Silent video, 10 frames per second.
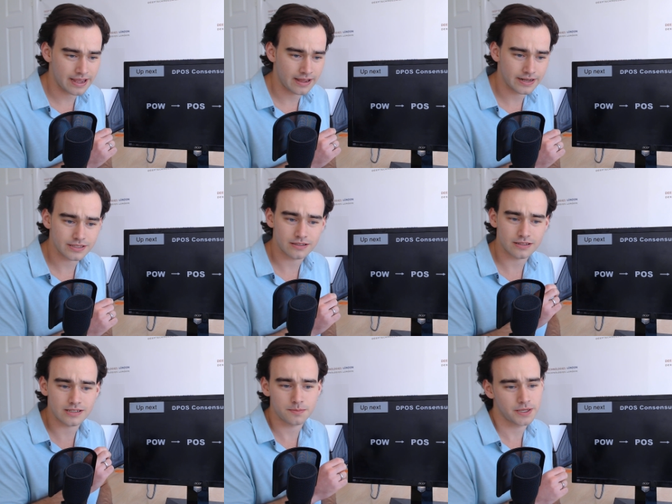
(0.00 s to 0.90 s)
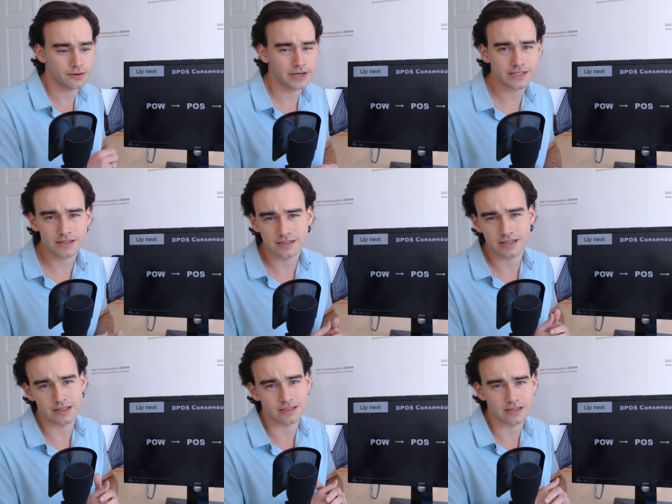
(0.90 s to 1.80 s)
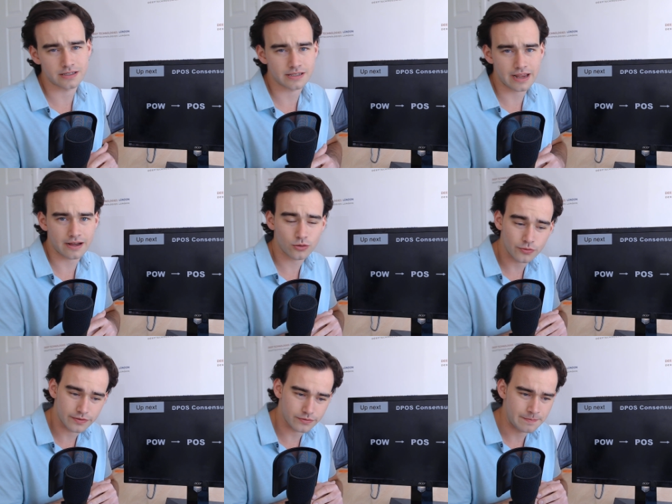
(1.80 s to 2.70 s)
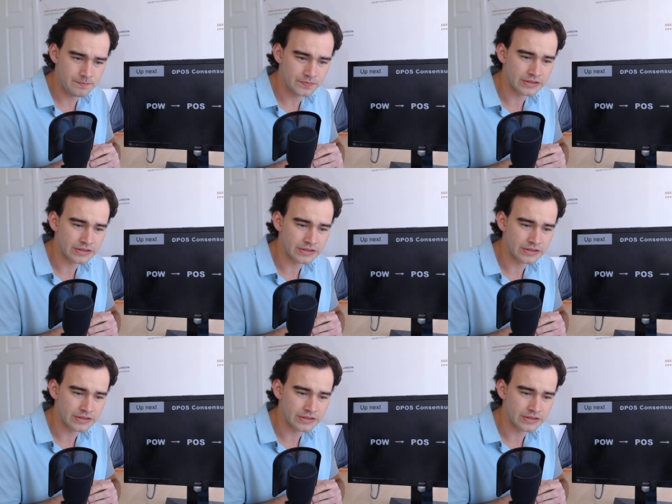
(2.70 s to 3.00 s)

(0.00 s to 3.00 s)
at the DPoS consensus algorithm,